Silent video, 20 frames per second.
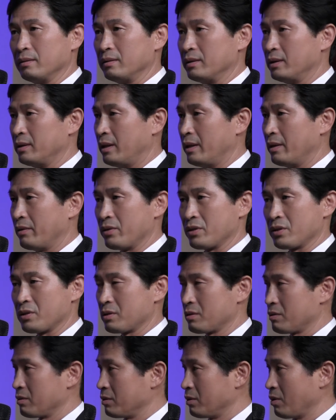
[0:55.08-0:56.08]
there
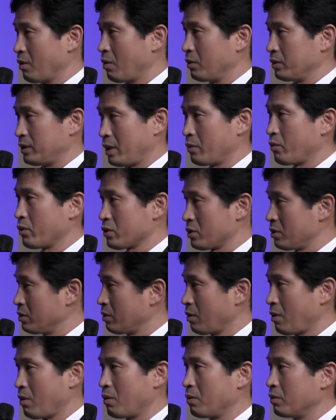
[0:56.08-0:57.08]
was
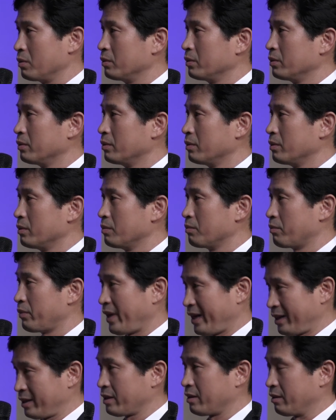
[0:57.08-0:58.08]
no
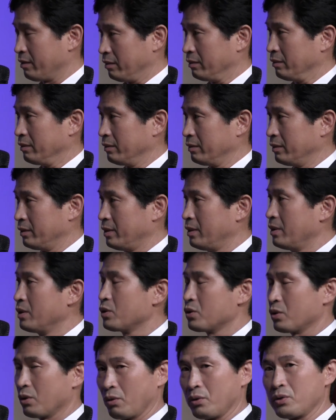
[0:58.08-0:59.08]
practical
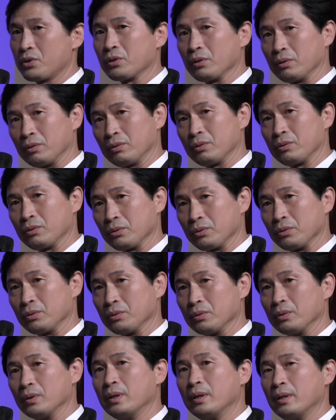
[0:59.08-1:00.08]
solution
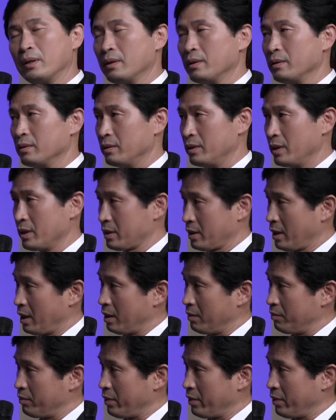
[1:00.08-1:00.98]
to this kind of